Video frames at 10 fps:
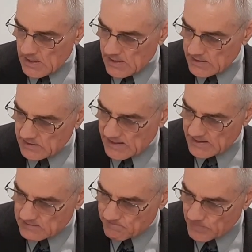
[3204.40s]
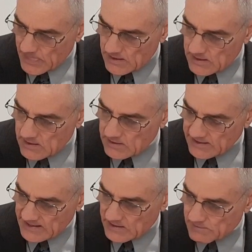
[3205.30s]
And then in
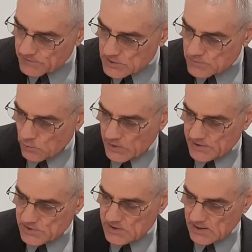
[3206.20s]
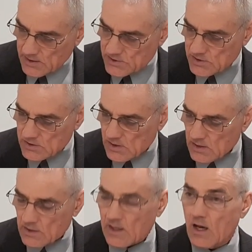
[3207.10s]
the end of verse 46,
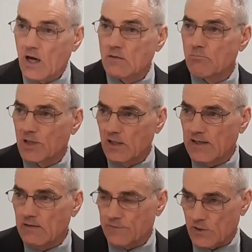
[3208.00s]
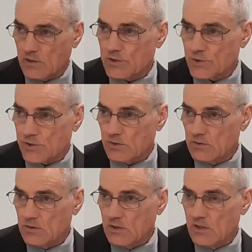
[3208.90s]
the unbelievers,
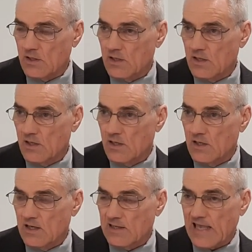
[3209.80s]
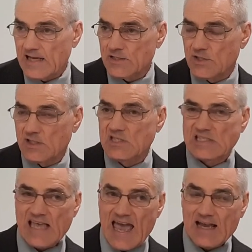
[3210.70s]
that is
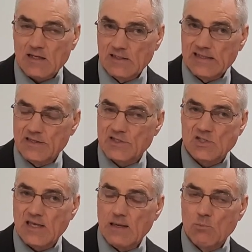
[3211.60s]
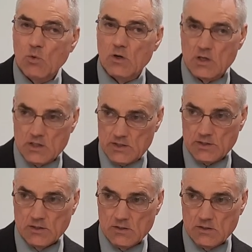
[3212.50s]
exactly the same word.